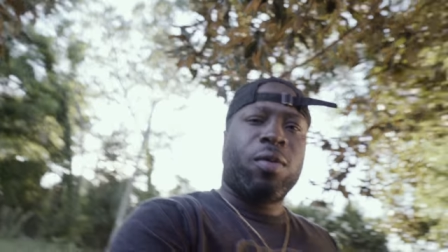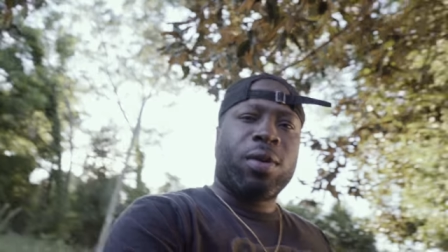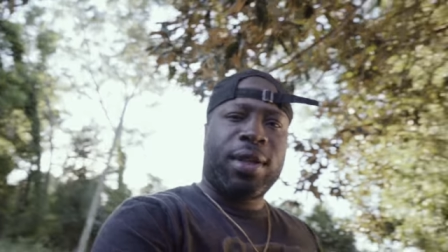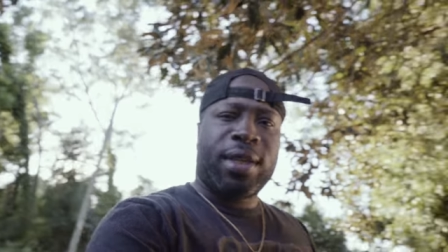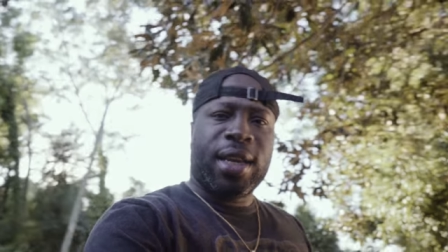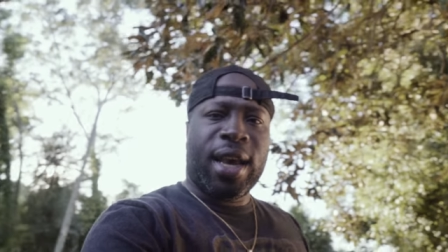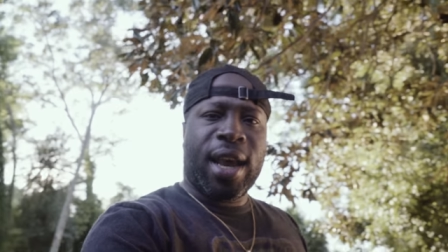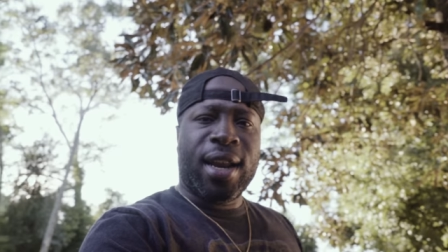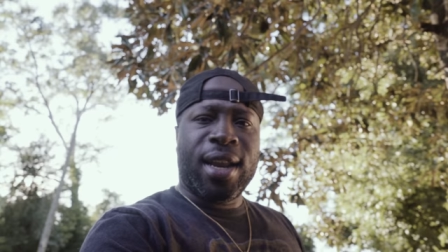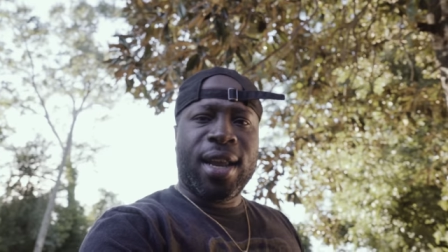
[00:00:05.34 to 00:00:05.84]

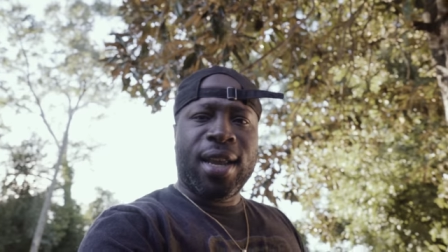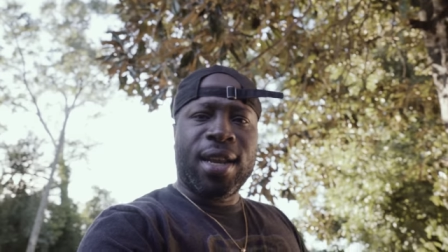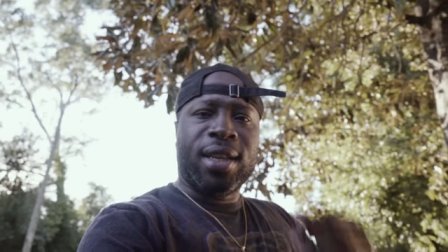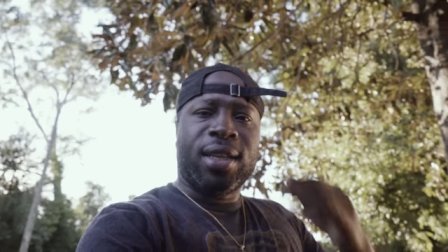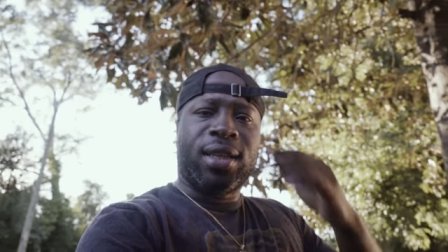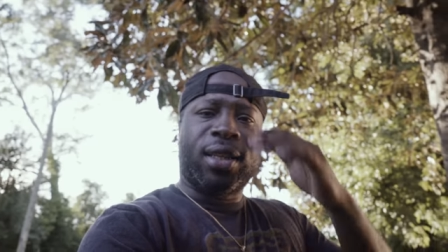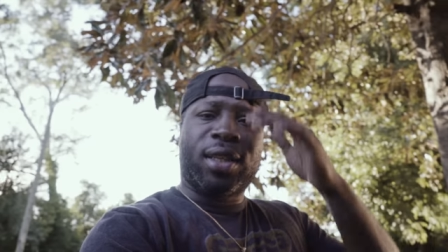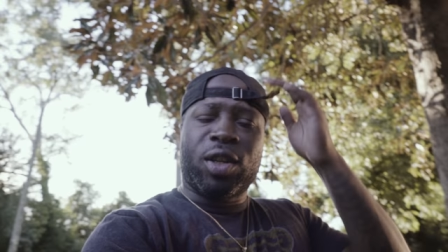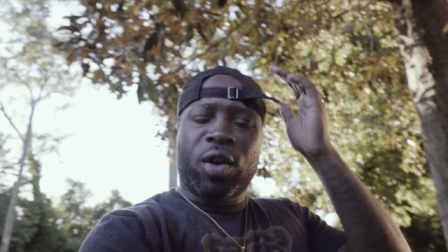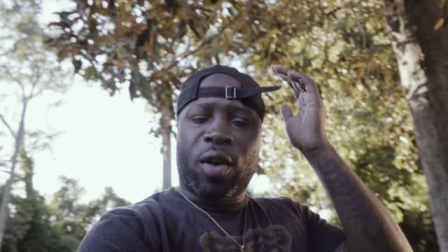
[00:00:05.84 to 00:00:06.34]
What's
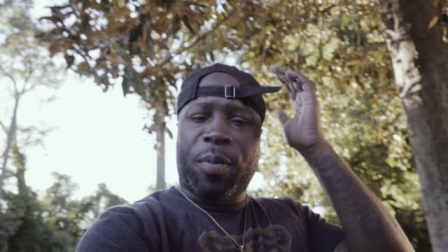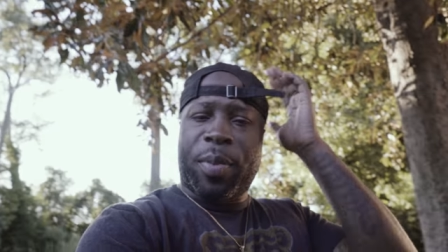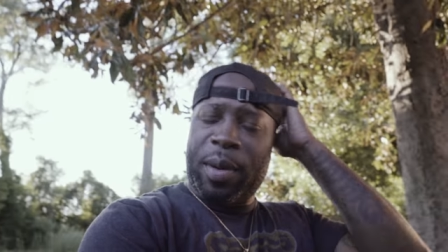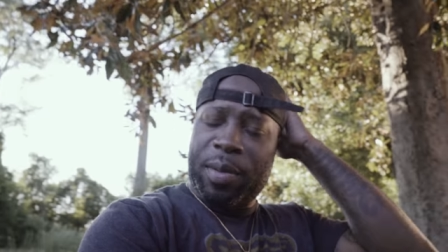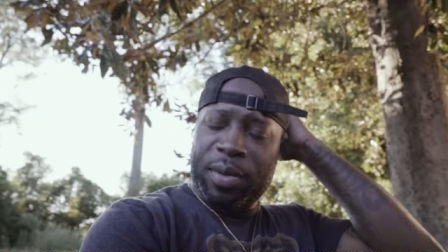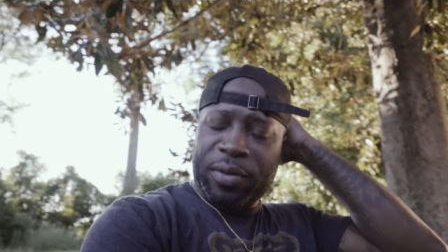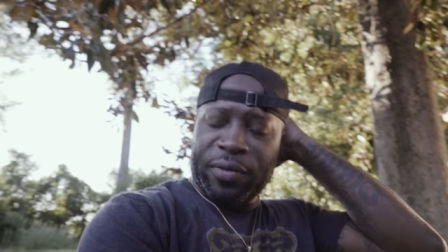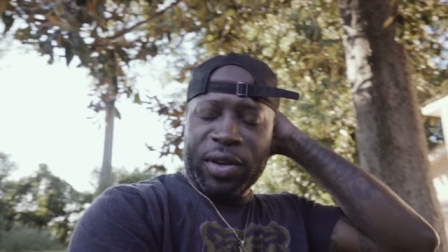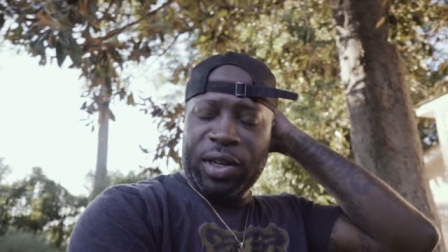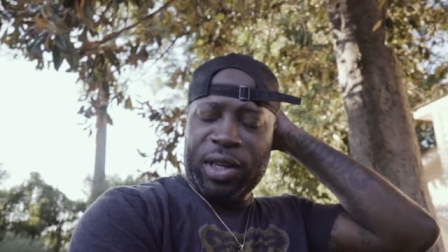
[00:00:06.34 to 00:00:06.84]
happening? Joey
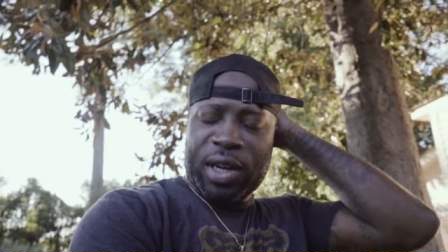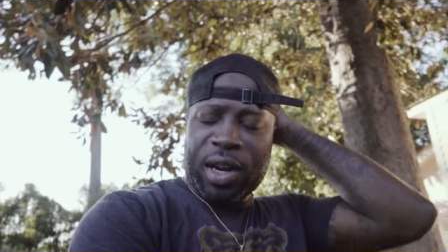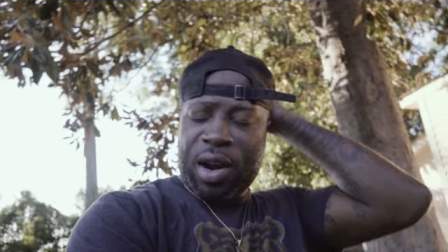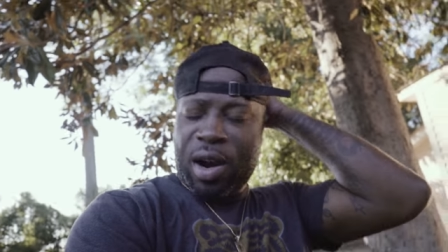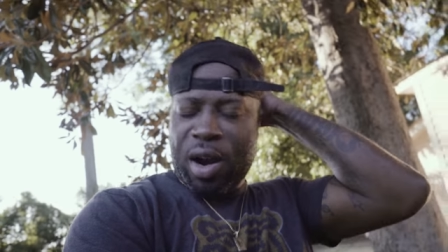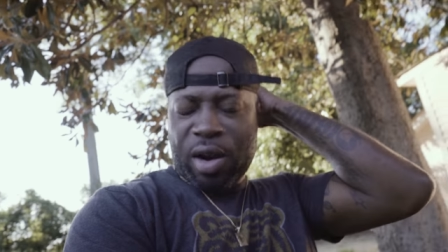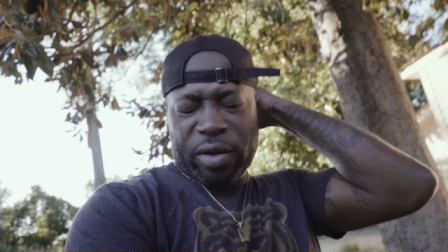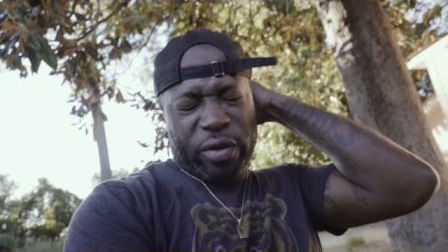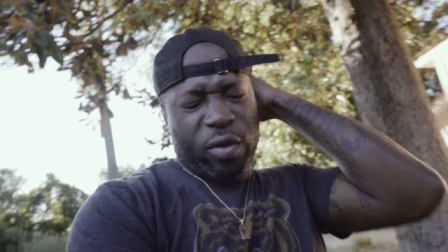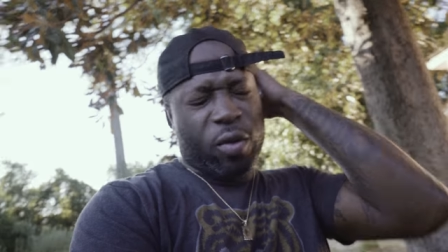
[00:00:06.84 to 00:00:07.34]
Papers
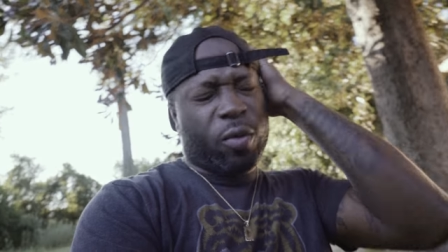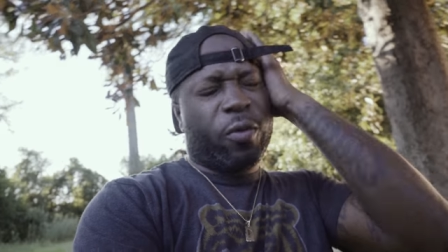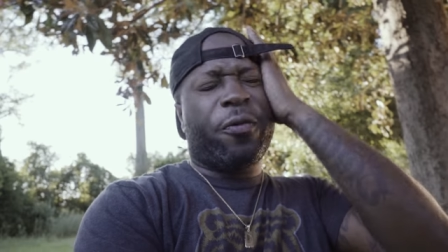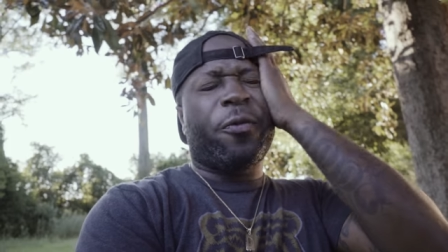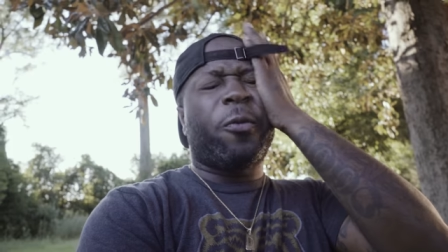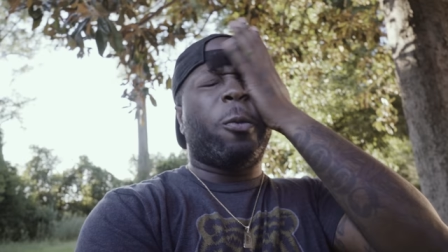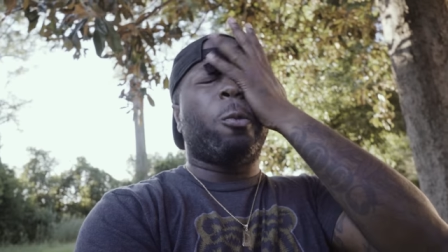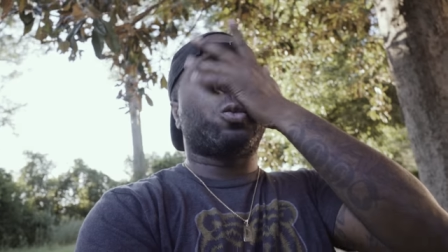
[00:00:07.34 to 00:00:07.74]
Visionary Art Group.